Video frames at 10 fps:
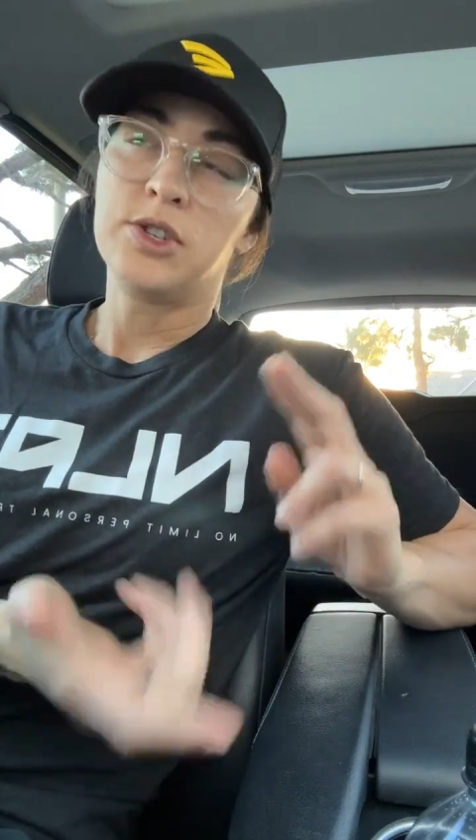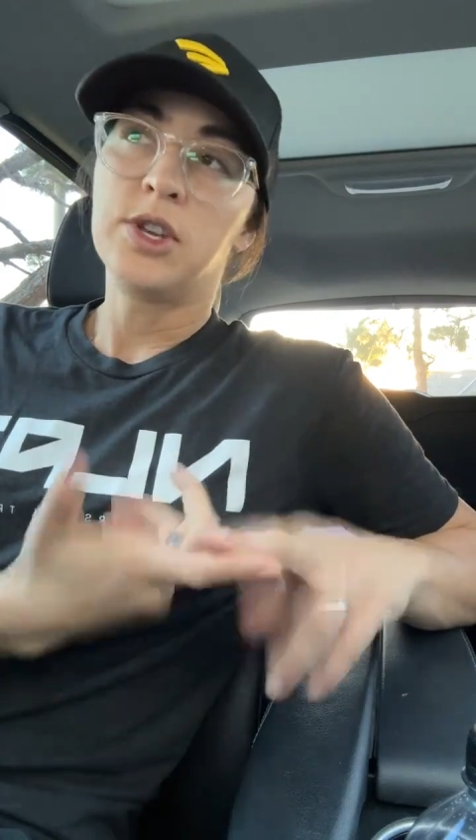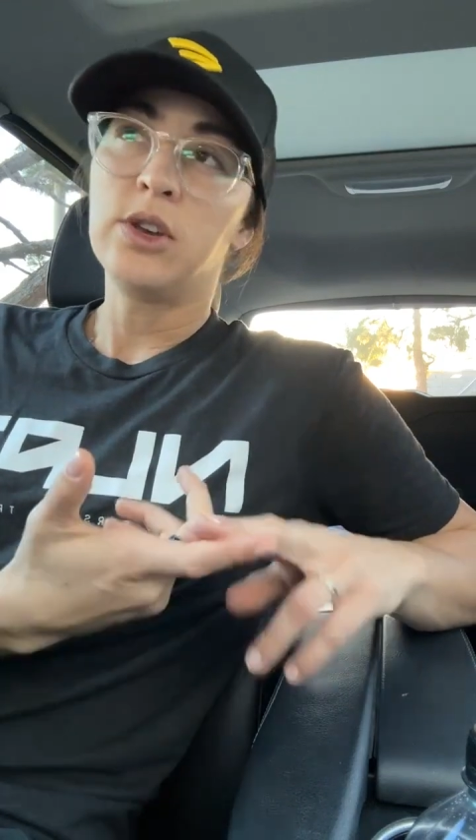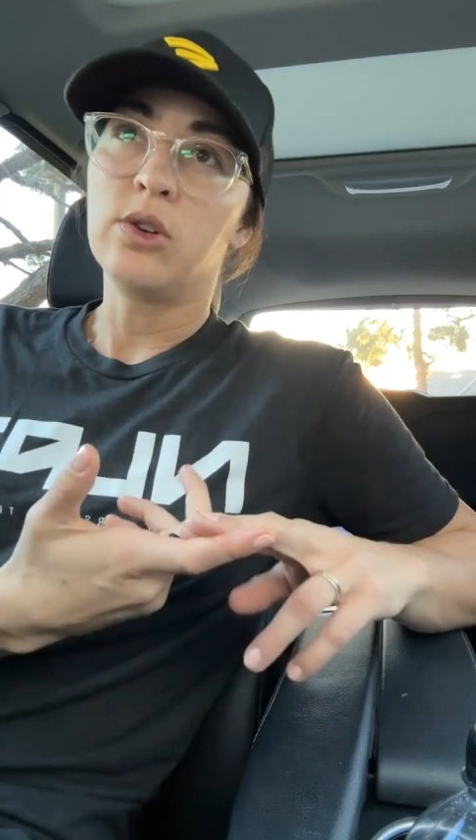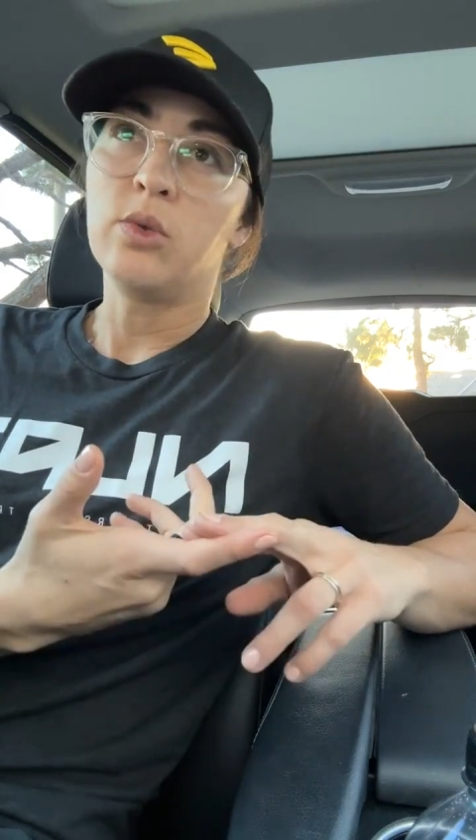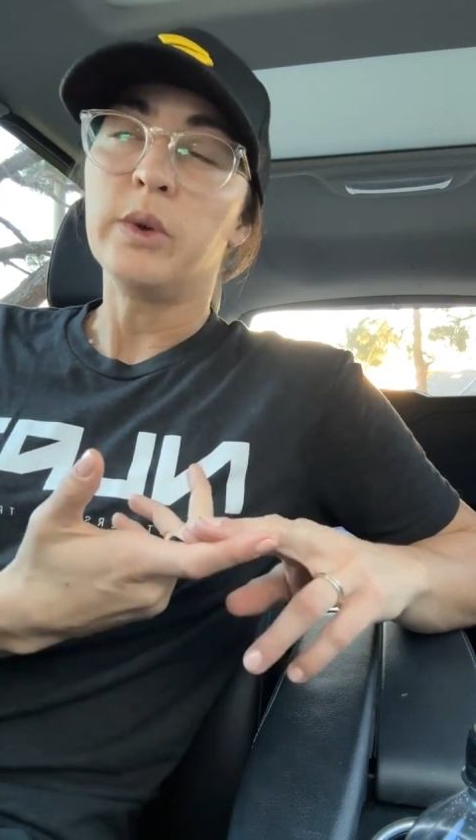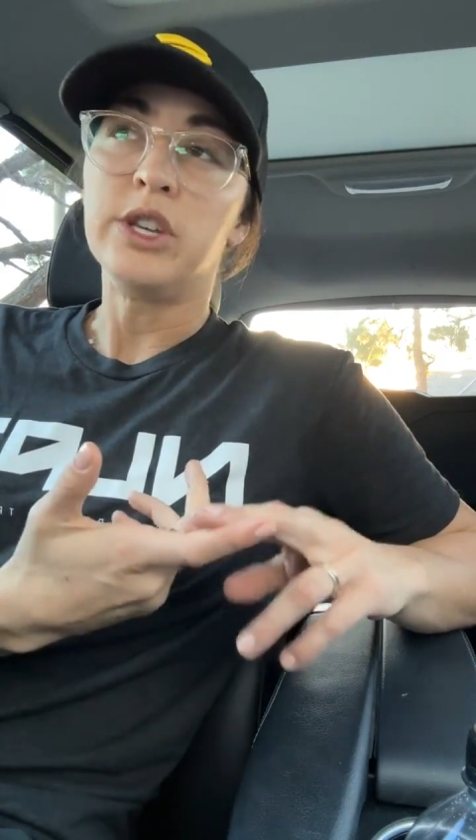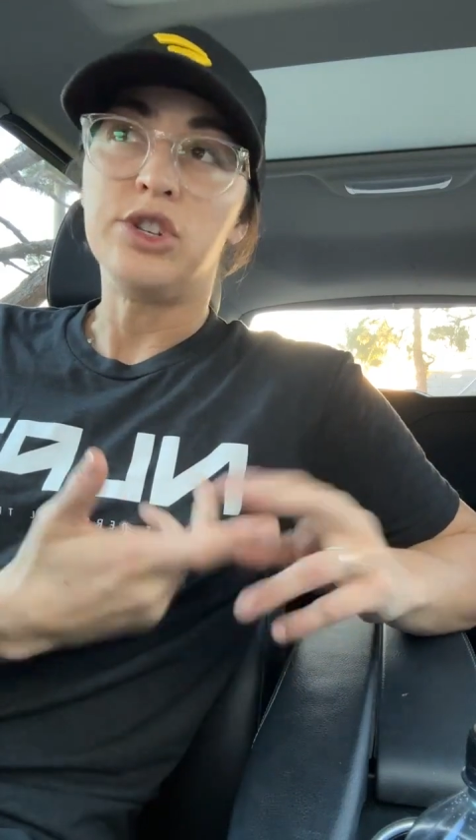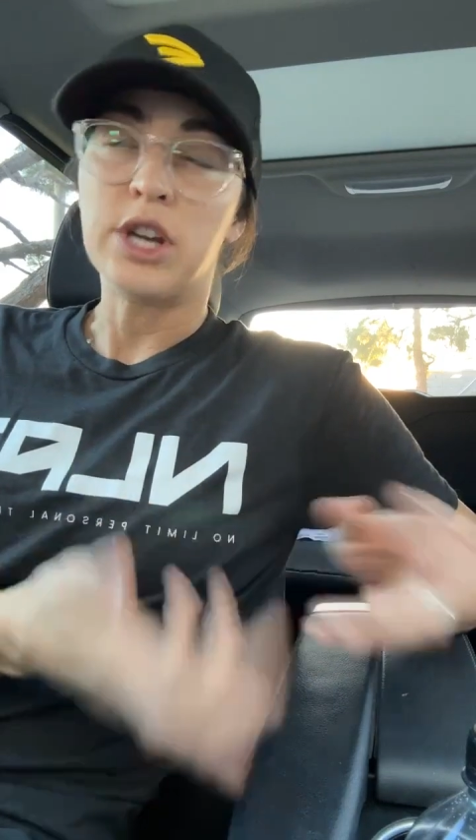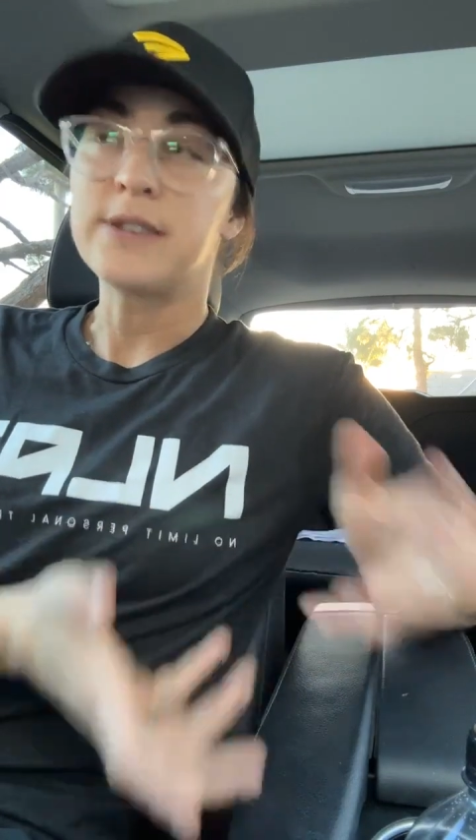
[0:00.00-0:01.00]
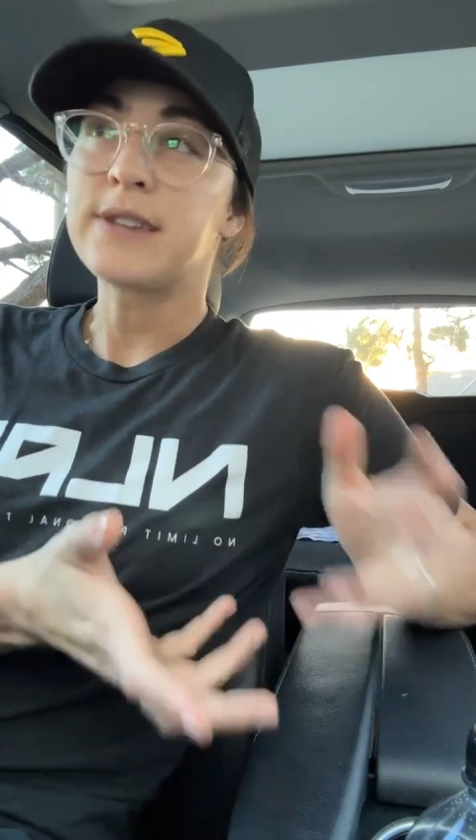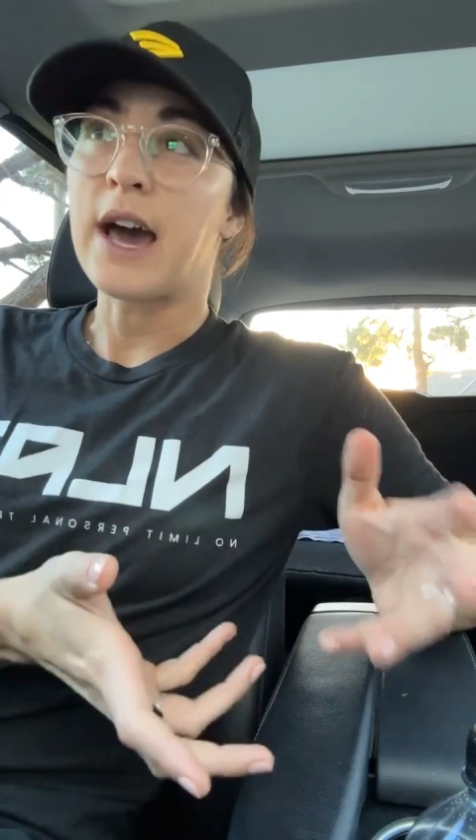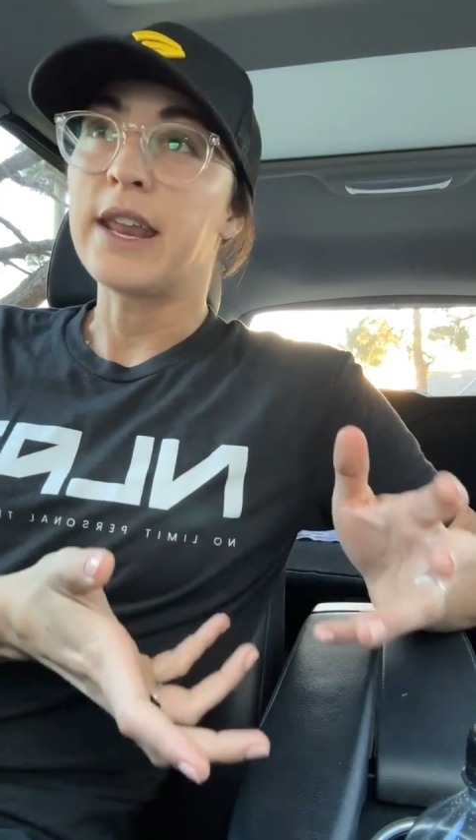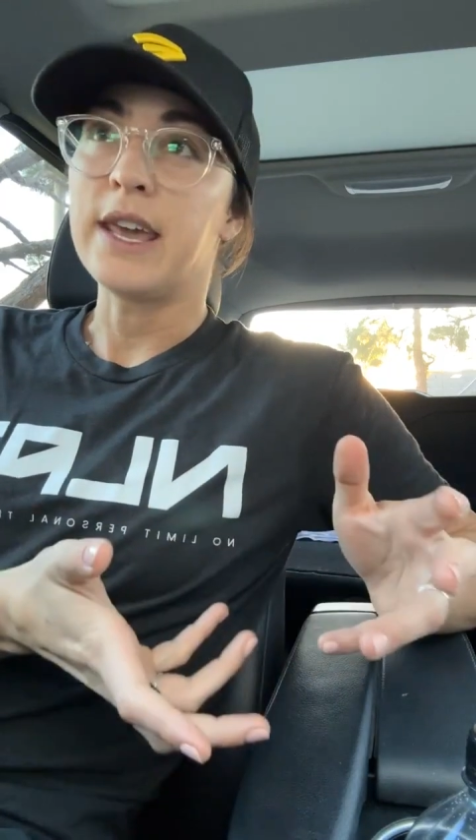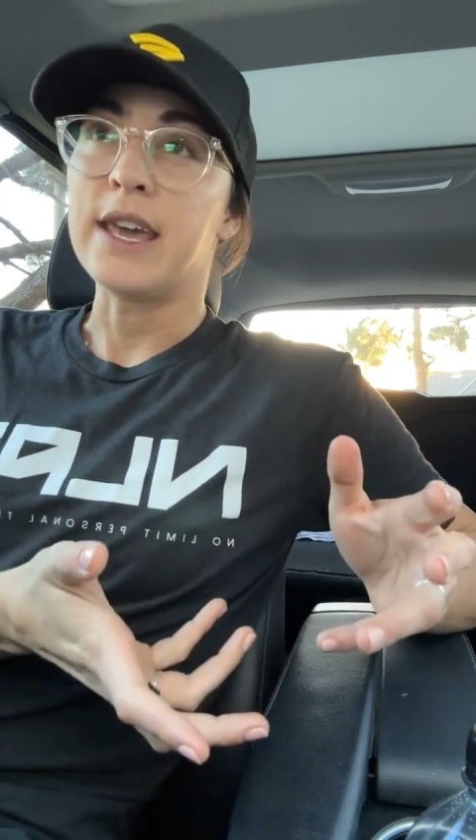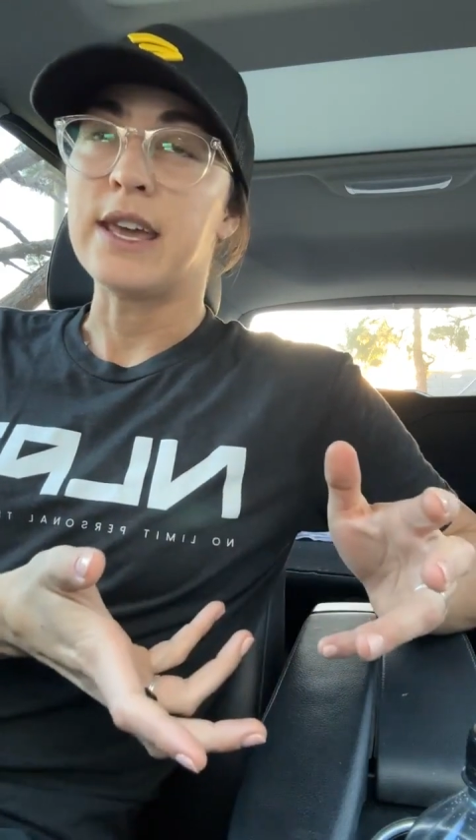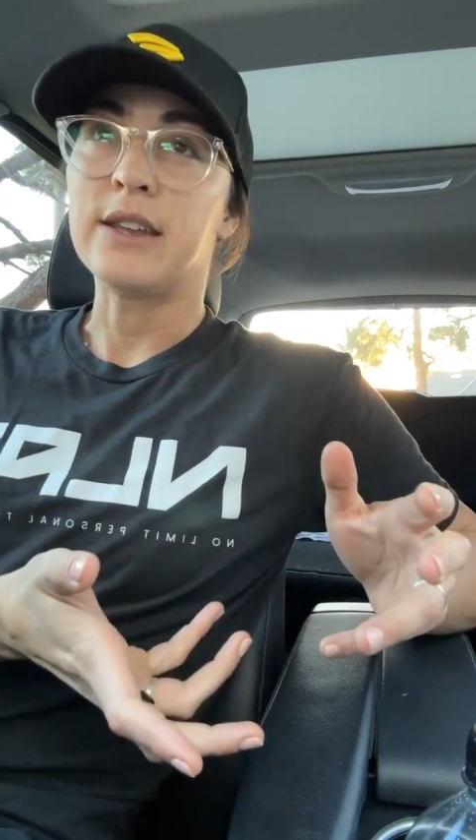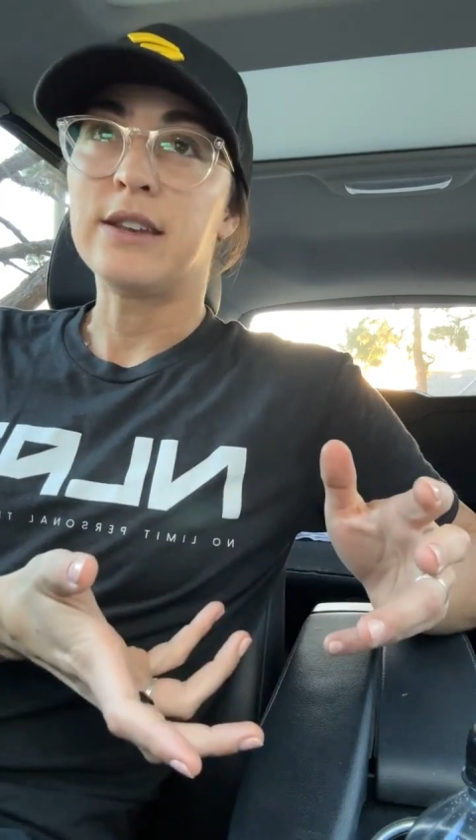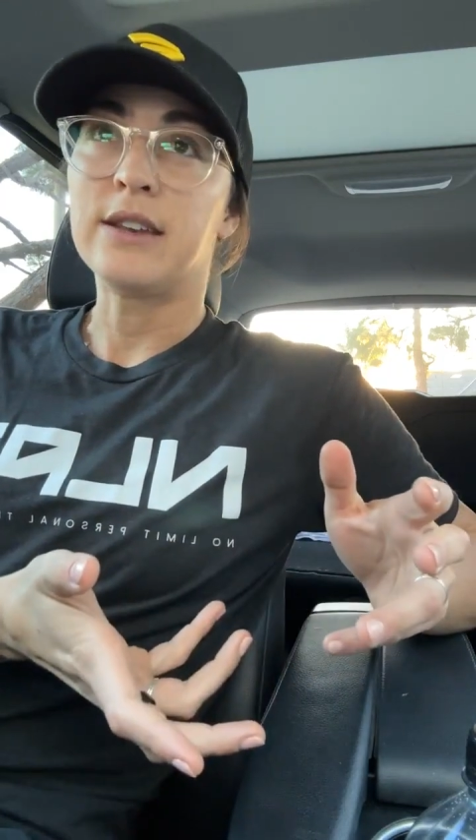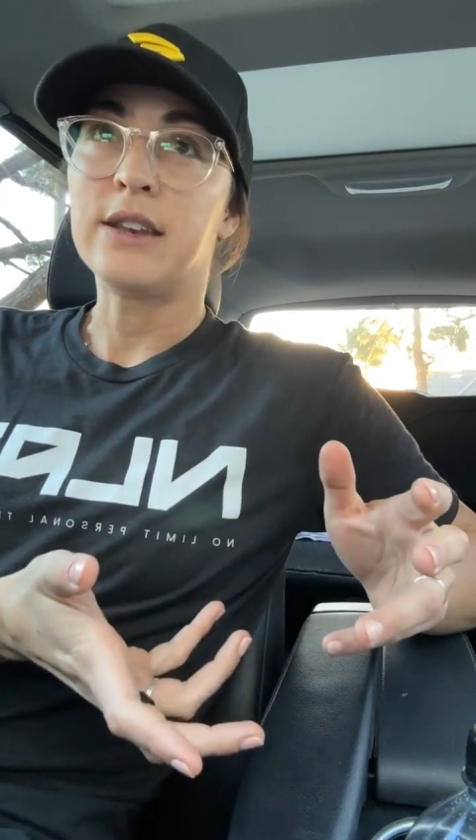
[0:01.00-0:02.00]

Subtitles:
Two, we just got hit